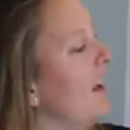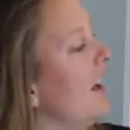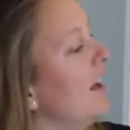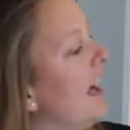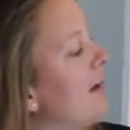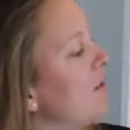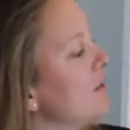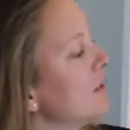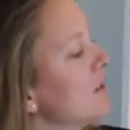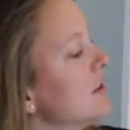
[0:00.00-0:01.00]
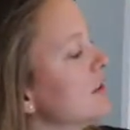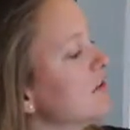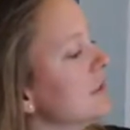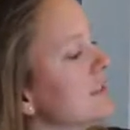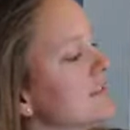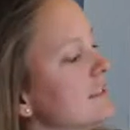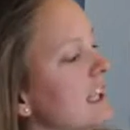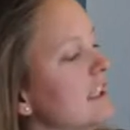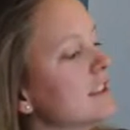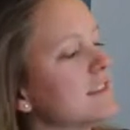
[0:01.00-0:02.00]
Harry Potter und der
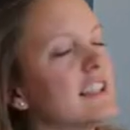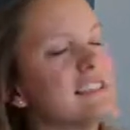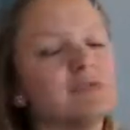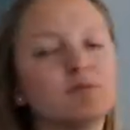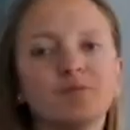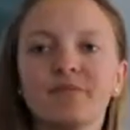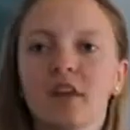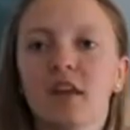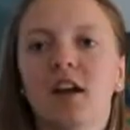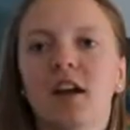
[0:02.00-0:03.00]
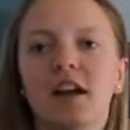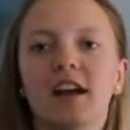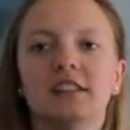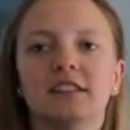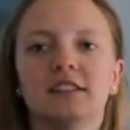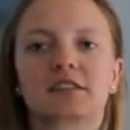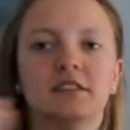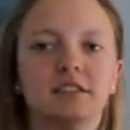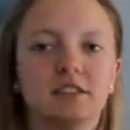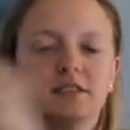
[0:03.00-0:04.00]
Steinerweisen in
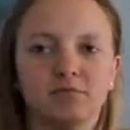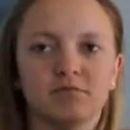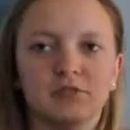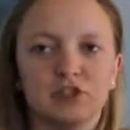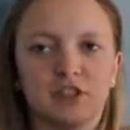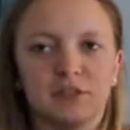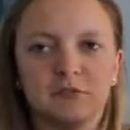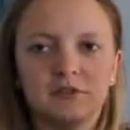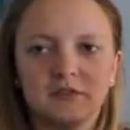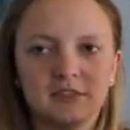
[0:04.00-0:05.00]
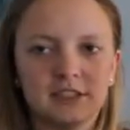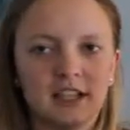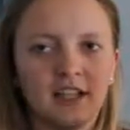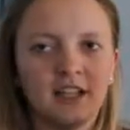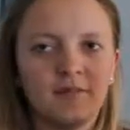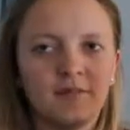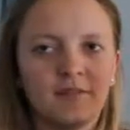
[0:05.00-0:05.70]
the German design.